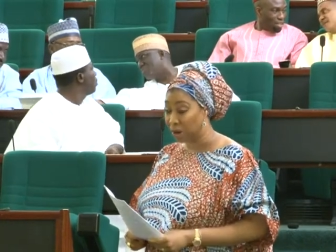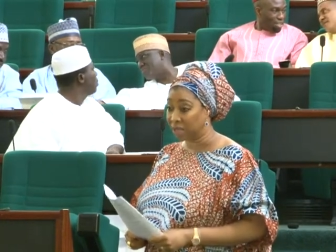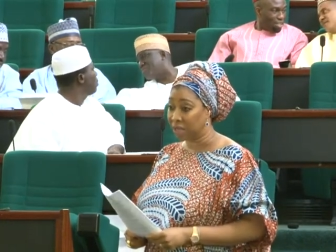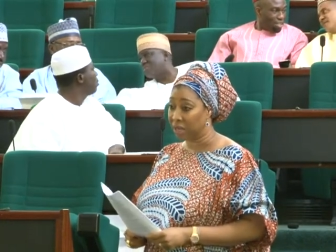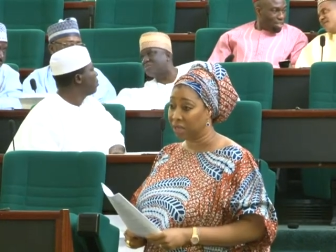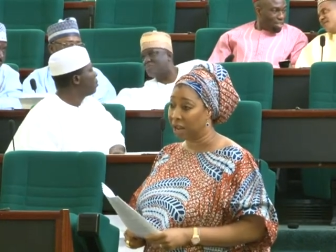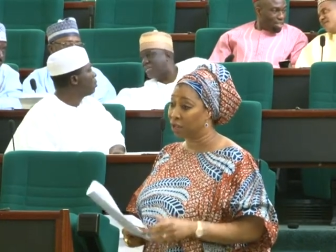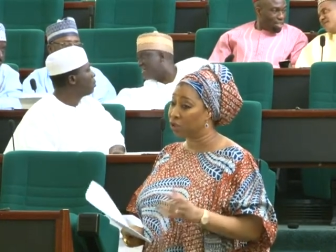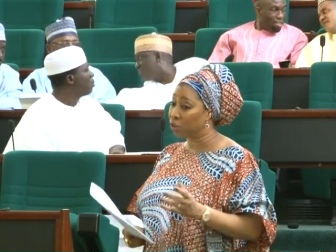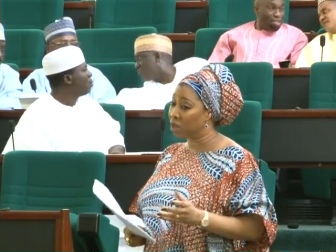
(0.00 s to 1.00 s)
President,
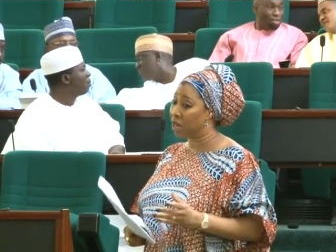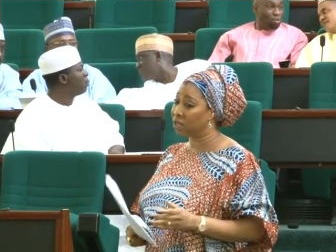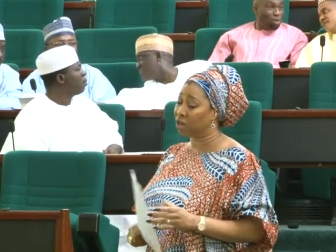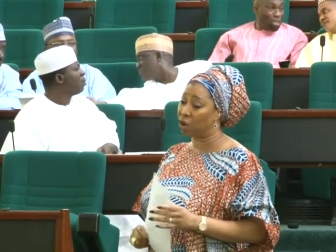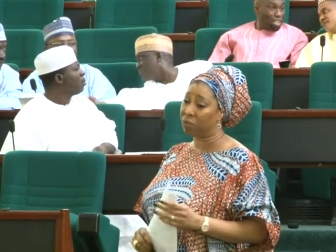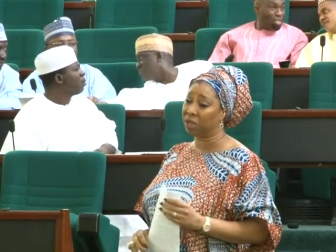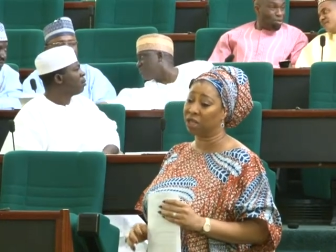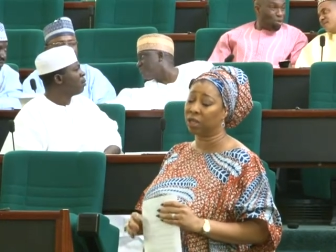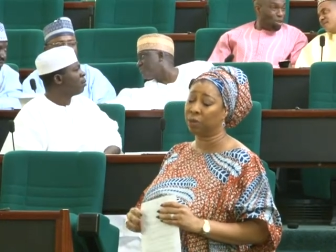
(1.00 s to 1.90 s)
and 2 days ago, Mr.